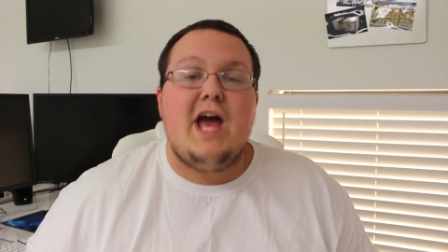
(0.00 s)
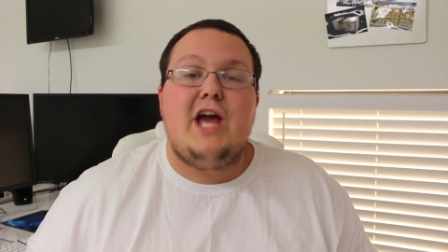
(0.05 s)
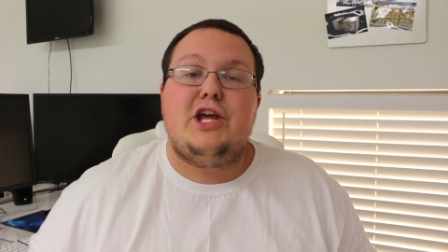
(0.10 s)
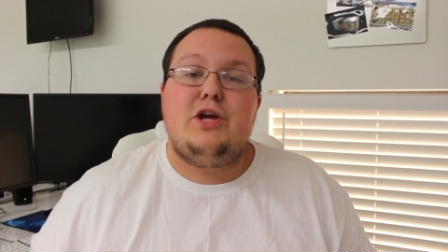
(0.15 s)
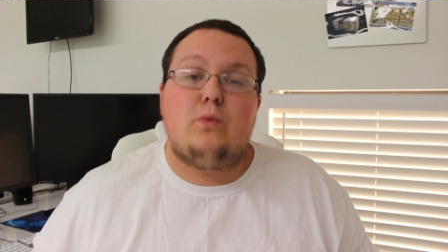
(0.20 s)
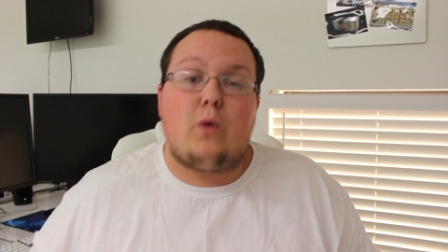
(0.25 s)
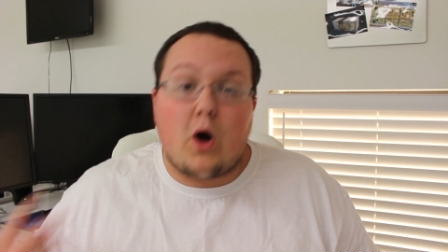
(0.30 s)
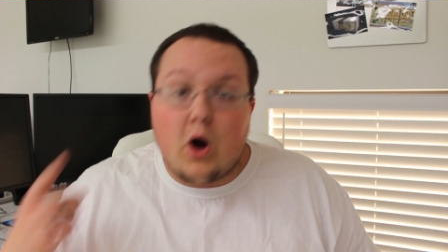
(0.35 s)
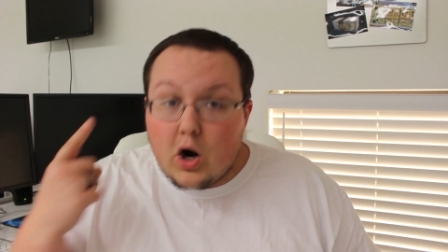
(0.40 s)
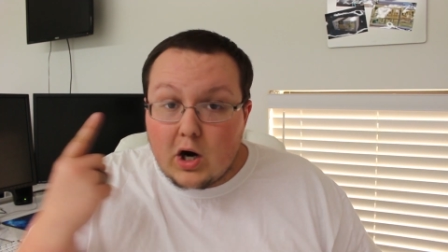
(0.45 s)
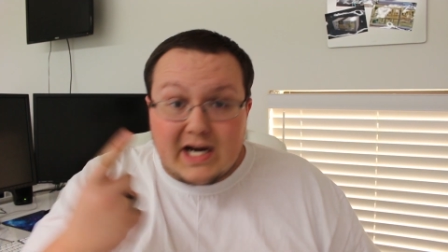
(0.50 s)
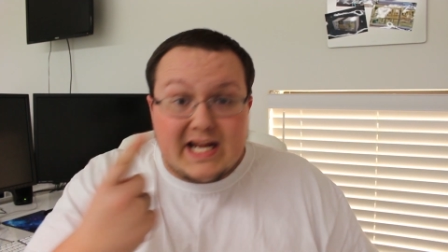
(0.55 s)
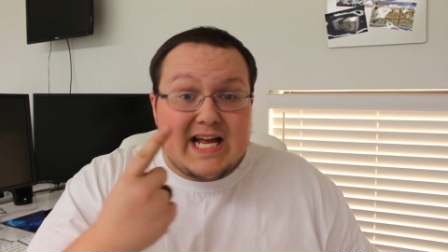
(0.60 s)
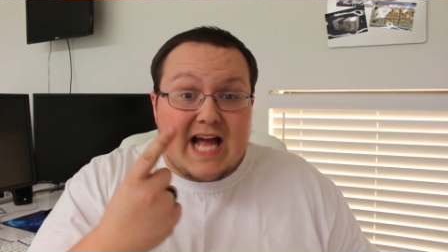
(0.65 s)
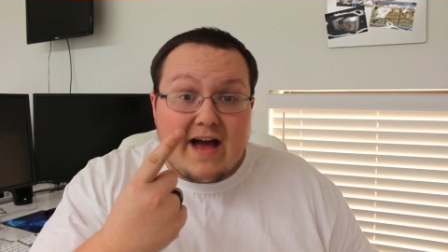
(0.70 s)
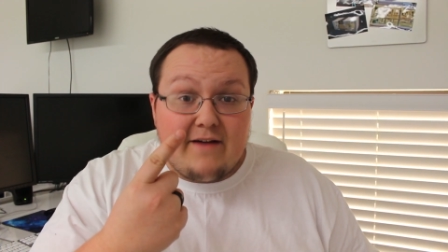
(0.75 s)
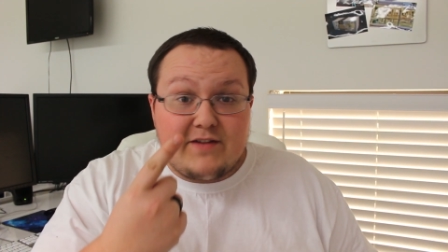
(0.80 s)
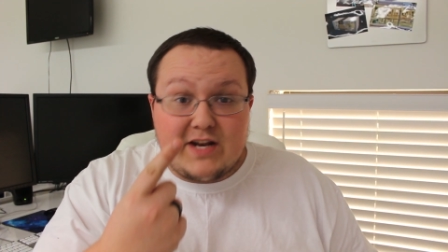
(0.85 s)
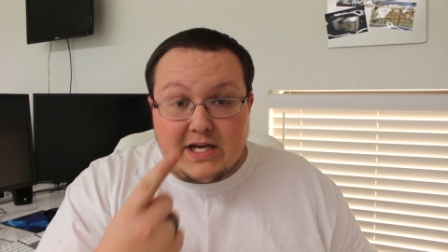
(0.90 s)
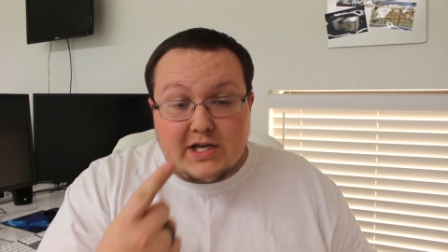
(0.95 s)
You already
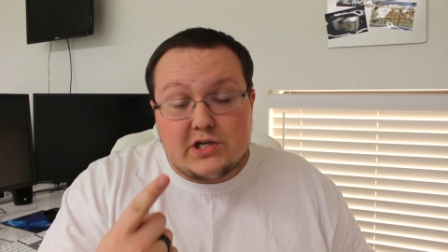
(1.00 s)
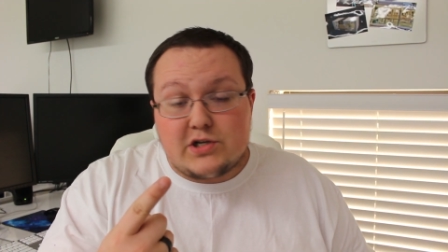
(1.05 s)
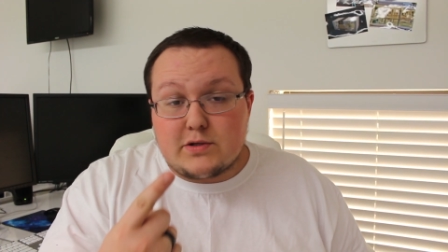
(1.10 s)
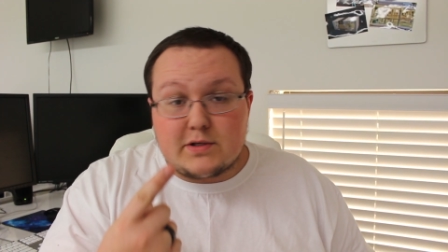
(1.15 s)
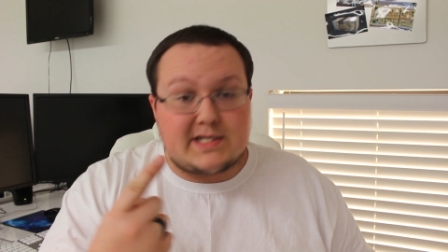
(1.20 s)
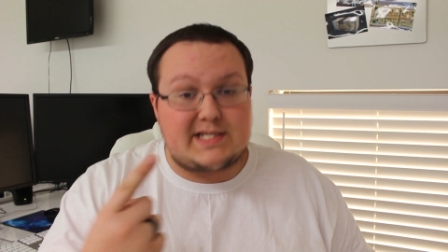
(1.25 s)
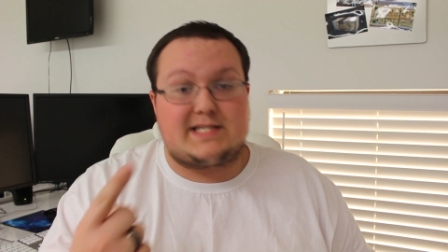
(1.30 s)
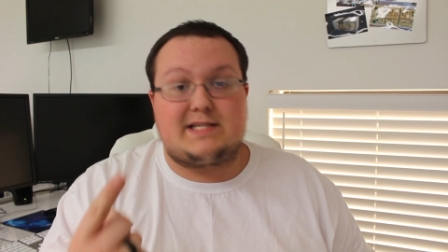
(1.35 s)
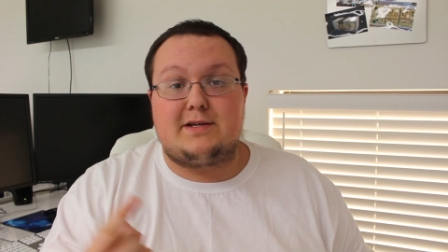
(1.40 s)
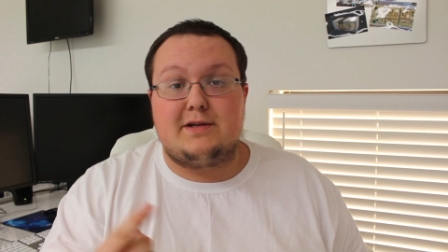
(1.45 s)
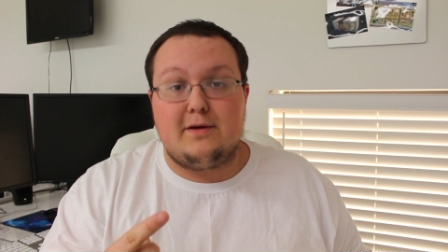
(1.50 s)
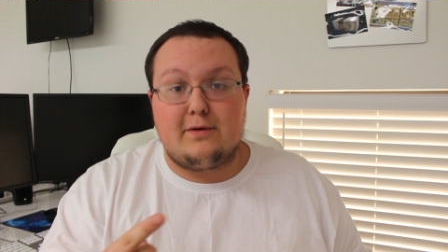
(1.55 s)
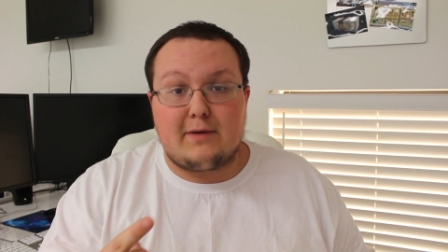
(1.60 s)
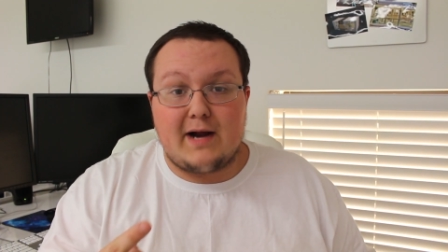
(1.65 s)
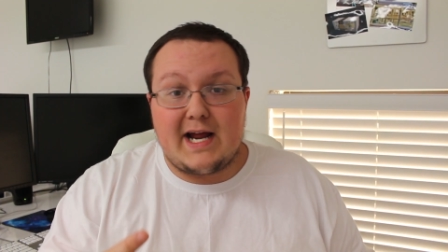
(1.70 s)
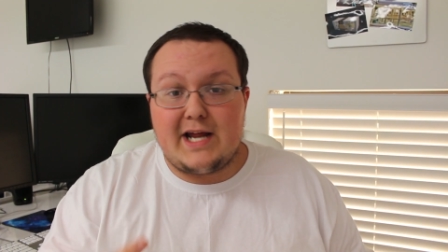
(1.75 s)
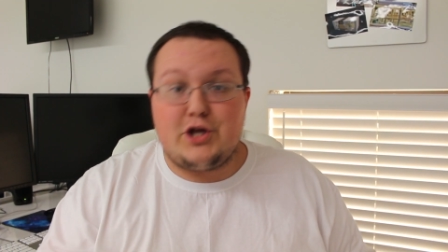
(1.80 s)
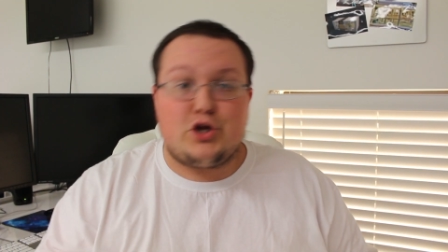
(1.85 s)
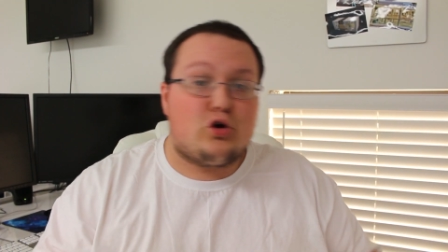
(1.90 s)
have an interest, right?